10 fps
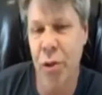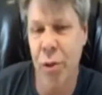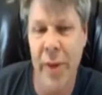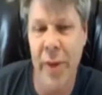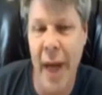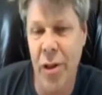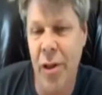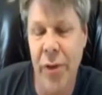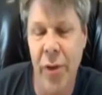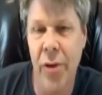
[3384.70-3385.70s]
a
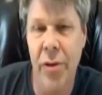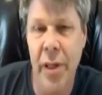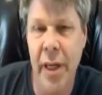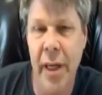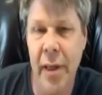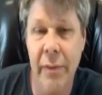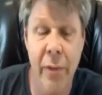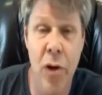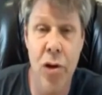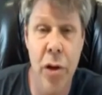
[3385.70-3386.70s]
2013
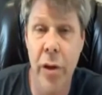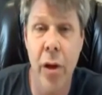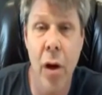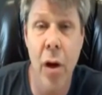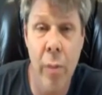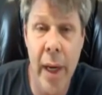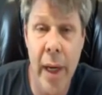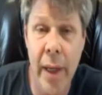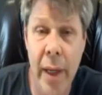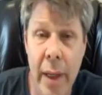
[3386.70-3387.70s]
version of the home
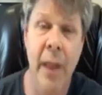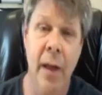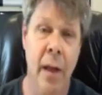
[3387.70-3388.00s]
meeting.